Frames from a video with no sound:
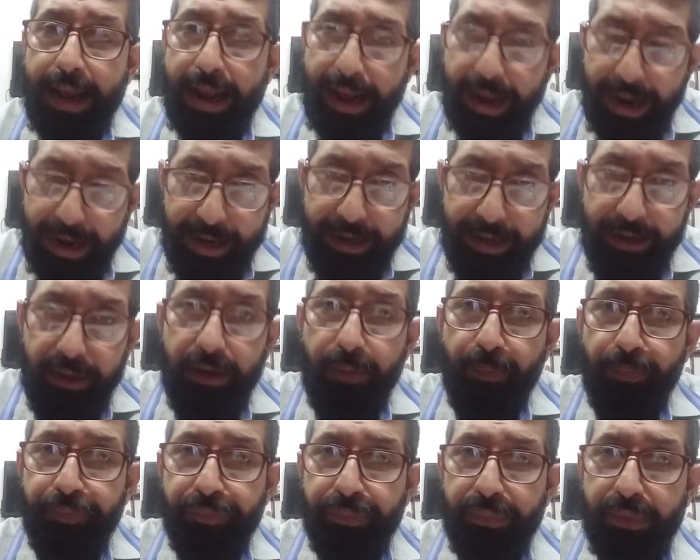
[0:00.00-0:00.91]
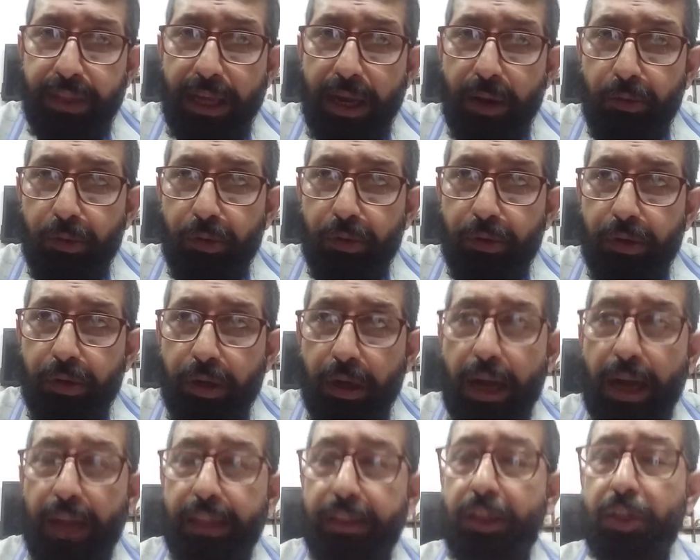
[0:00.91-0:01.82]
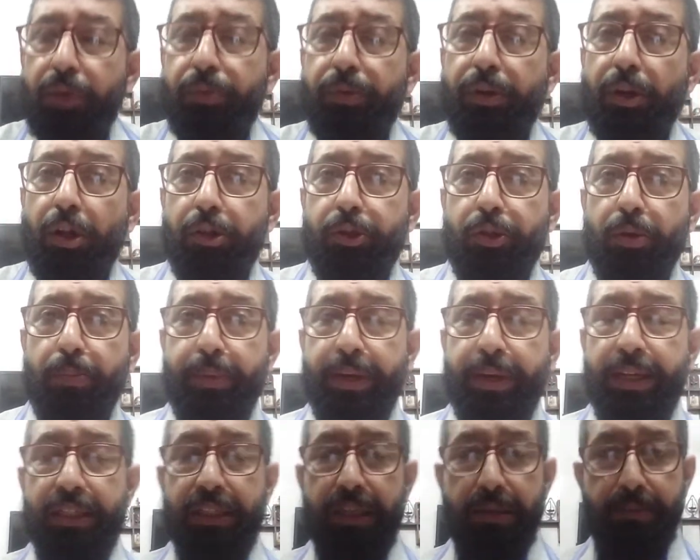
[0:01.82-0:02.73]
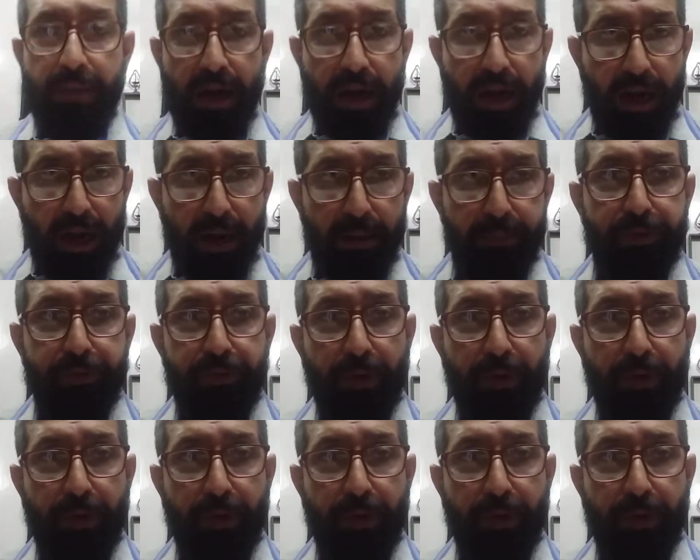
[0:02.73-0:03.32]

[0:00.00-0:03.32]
and they would others will also bring some arms.